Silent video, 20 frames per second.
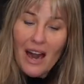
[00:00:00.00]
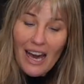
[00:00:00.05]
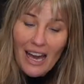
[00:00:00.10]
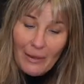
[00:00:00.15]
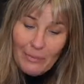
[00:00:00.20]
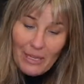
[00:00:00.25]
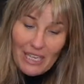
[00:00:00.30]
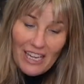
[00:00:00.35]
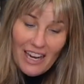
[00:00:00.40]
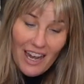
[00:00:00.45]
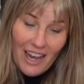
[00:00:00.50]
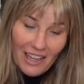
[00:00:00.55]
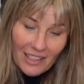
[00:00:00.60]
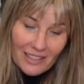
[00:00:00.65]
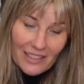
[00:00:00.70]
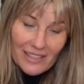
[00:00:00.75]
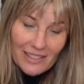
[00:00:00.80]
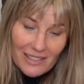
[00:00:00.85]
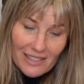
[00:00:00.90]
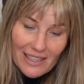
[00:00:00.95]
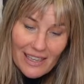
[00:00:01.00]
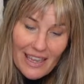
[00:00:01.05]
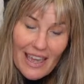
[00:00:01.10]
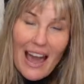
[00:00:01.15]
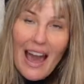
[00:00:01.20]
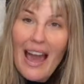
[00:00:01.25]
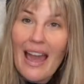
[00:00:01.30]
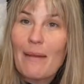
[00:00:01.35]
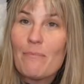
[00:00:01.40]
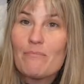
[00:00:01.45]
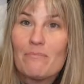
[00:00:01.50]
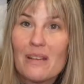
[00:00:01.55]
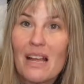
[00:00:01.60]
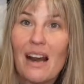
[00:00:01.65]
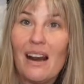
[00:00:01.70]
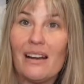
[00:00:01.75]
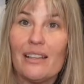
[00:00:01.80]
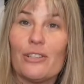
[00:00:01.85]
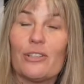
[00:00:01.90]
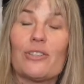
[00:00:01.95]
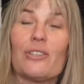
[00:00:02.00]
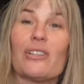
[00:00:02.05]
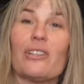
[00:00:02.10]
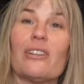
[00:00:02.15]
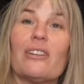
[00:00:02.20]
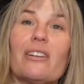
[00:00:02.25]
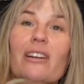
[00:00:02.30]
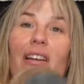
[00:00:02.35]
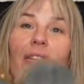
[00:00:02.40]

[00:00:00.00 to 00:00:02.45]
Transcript: I mean, honestly, I'm not sure